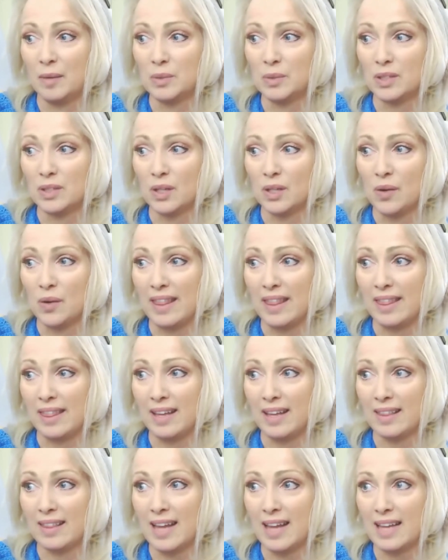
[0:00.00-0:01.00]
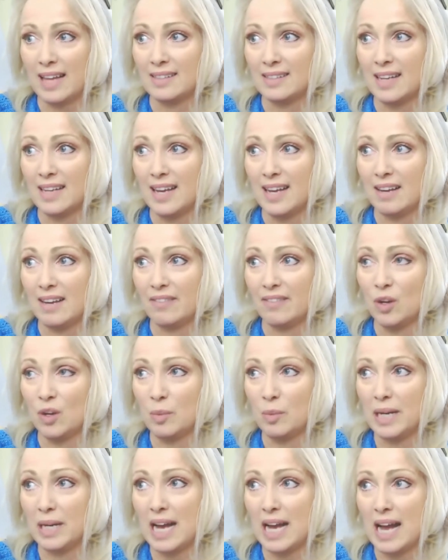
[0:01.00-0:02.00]
So I think that's it. If
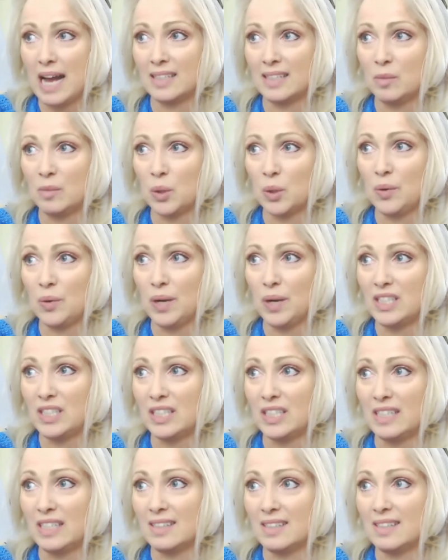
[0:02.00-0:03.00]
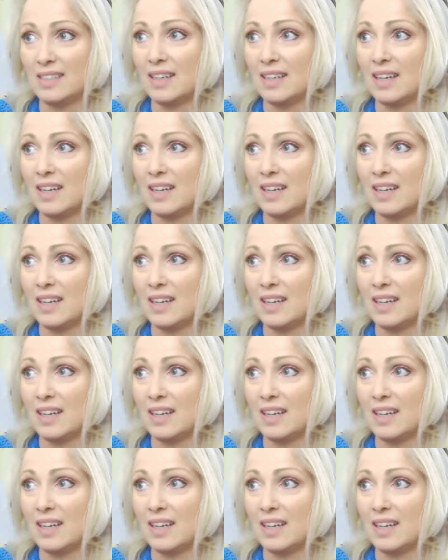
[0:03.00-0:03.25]
nobody has any more questions,